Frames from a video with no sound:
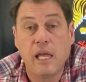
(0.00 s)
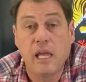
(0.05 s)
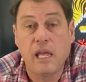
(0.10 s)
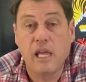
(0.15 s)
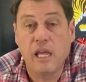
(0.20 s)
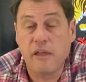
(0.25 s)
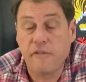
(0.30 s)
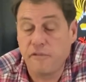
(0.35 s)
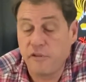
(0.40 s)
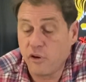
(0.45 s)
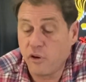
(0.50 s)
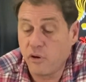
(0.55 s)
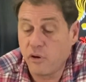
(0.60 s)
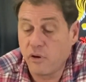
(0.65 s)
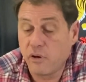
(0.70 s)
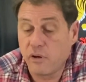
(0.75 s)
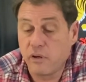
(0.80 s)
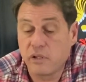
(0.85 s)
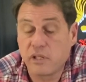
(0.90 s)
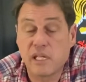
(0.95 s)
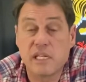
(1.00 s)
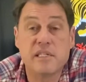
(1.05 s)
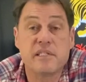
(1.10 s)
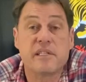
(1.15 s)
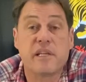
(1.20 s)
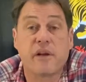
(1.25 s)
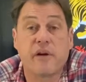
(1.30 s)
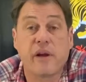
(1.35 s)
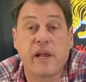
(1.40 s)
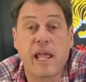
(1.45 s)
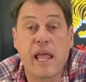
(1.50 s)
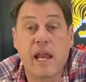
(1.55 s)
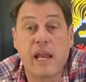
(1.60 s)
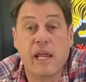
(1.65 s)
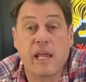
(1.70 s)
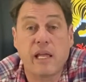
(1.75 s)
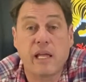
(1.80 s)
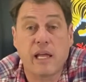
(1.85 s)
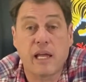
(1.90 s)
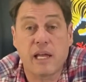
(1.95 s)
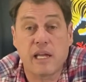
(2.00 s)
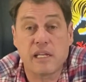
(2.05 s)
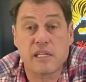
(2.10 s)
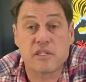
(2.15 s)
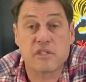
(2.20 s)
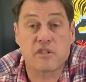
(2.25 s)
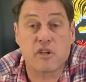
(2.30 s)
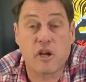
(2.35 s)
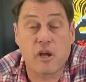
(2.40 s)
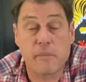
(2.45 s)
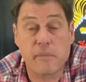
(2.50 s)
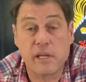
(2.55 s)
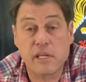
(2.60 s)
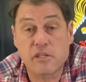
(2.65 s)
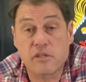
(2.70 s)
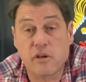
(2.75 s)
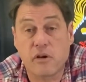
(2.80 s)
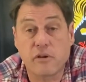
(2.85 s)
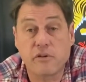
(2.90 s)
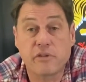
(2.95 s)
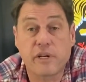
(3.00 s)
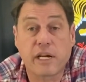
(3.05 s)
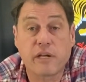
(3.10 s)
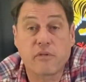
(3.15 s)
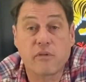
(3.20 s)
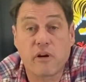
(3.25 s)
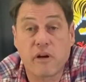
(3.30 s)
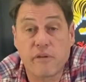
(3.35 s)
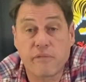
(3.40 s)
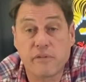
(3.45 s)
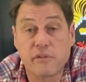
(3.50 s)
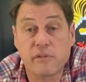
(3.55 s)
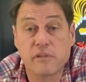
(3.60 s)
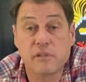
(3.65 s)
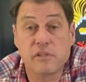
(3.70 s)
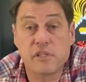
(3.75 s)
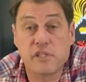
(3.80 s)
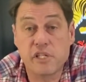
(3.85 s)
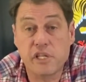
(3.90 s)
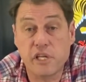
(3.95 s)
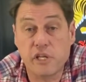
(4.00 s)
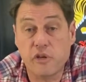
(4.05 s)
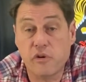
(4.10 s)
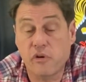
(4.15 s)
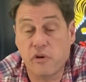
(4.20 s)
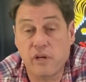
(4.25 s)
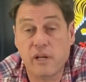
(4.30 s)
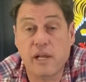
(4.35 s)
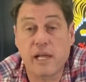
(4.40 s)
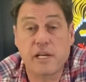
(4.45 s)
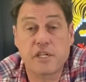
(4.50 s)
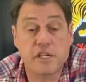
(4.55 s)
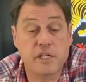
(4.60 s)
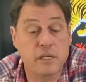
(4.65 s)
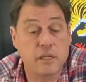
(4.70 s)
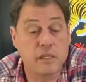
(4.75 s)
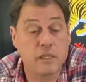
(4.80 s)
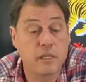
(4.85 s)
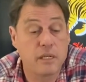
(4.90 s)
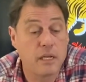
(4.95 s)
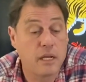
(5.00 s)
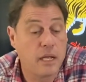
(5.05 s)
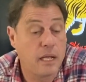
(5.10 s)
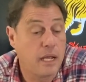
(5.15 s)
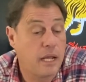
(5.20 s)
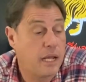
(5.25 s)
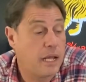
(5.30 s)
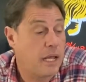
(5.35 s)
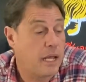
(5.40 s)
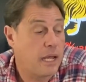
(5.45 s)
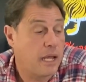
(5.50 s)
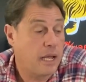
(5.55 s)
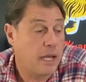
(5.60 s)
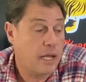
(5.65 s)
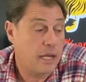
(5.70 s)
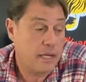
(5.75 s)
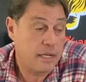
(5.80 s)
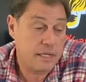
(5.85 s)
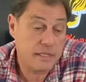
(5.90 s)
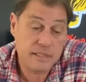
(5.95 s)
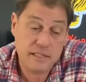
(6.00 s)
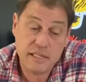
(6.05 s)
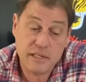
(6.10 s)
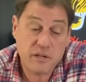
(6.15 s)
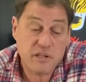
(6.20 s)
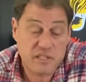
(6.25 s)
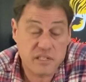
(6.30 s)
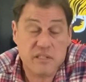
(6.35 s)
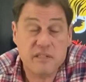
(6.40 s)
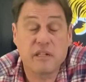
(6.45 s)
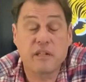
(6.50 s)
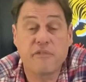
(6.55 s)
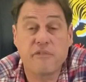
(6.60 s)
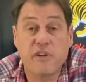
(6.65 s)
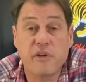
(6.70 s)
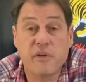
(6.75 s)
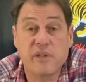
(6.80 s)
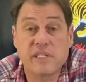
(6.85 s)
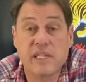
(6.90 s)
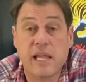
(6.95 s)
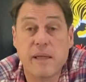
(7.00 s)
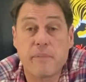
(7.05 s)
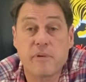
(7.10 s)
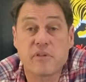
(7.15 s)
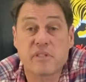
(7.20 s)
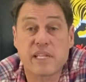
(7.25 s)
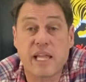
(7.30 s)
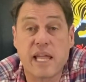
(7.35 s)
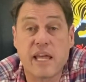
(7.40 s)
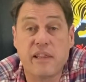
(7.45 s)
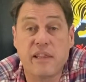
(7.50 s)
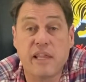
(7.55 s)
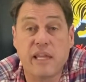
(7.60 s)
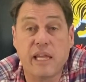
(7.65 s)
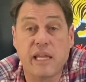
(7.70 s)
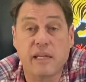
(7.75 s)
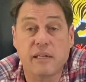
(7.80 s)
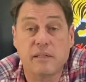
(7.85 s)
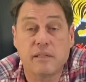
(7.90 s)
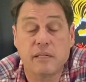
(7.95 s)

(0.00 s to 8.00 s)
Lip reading: If you're considering adding a Siamese contract rifle to your collection, there are still a few examples out there.